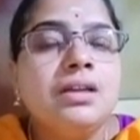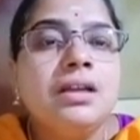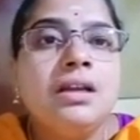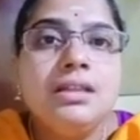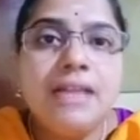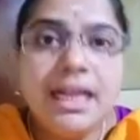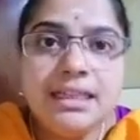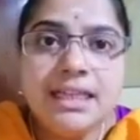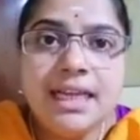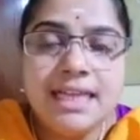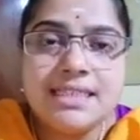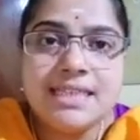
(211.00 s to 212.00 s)
Then the
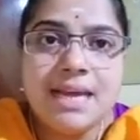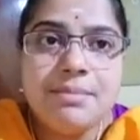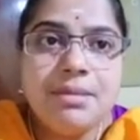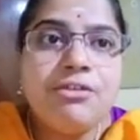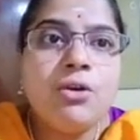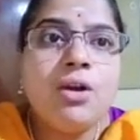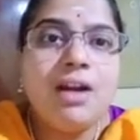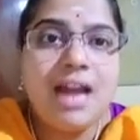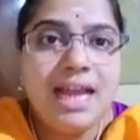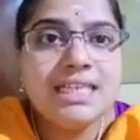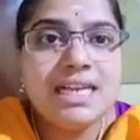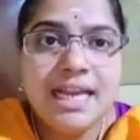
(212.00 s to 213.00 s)
example for
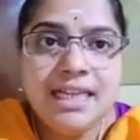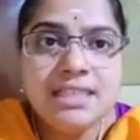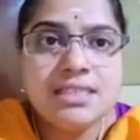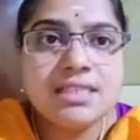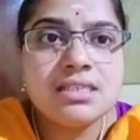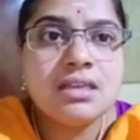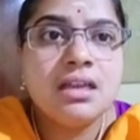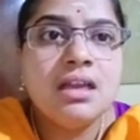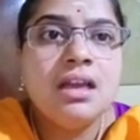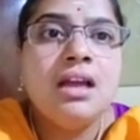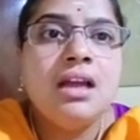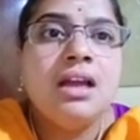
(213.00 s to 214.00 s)
write lines.
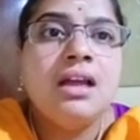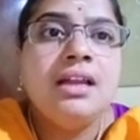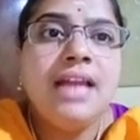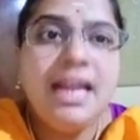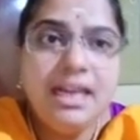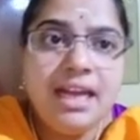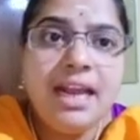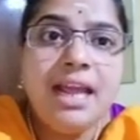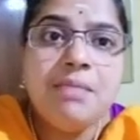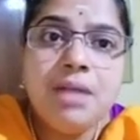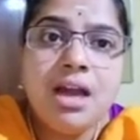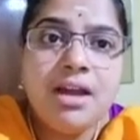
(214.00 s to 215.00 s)
Enter
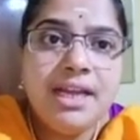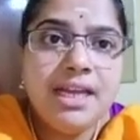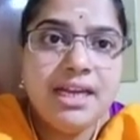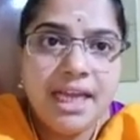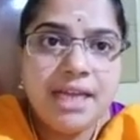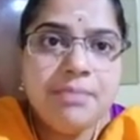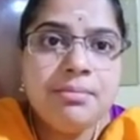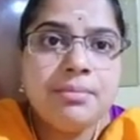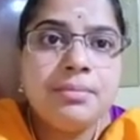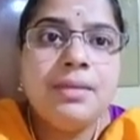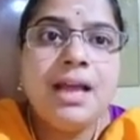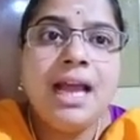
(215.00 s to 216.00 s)
employee name
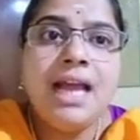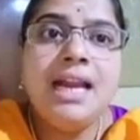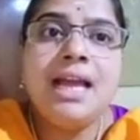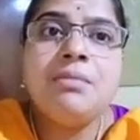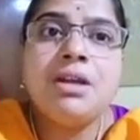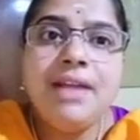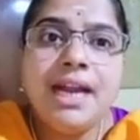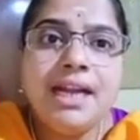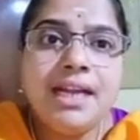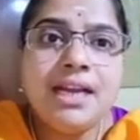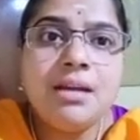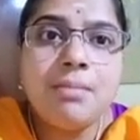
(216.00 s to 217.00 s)
and I am
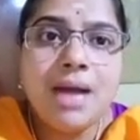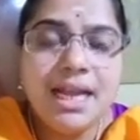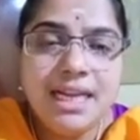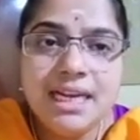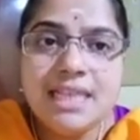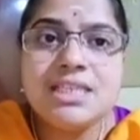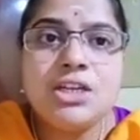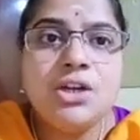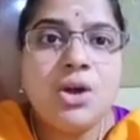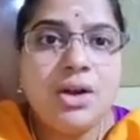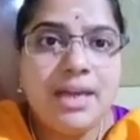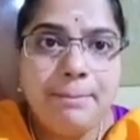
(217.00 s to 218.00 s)
creating a
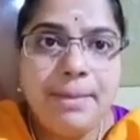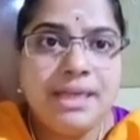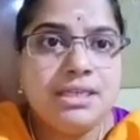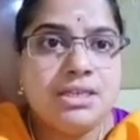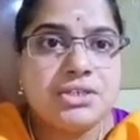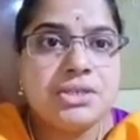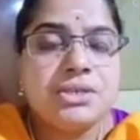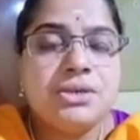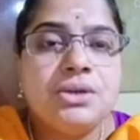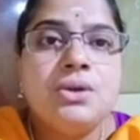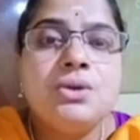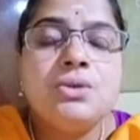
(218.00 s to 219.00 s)
mylist.append.
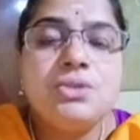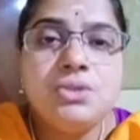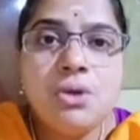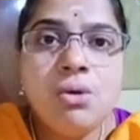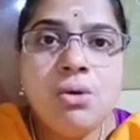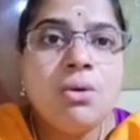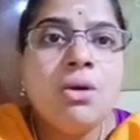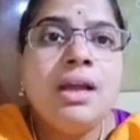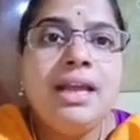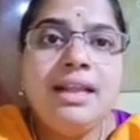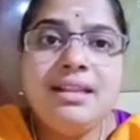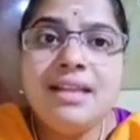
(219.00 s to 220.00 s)
So
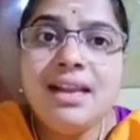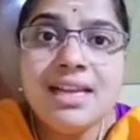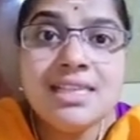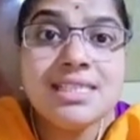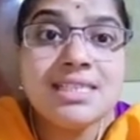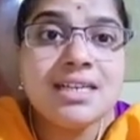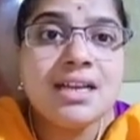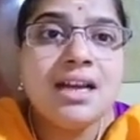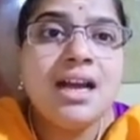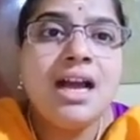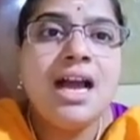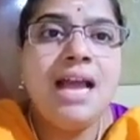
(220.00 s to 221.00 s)
in the list
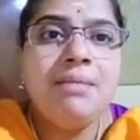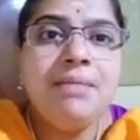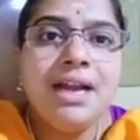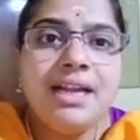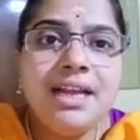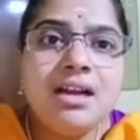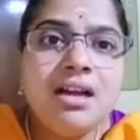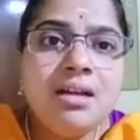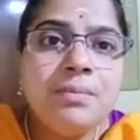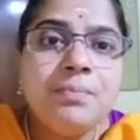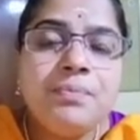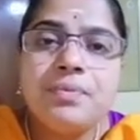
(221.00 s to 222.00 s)
I am getting a
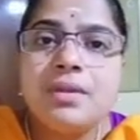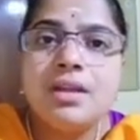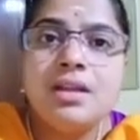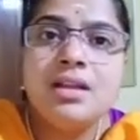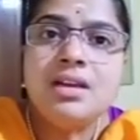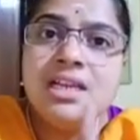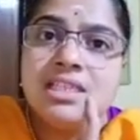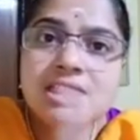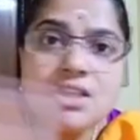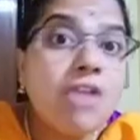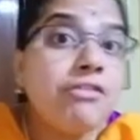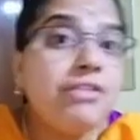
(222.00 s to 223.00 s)

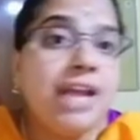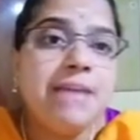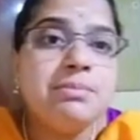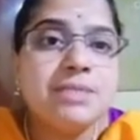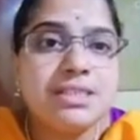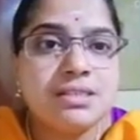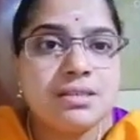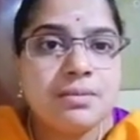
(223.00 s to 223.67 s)
list of names.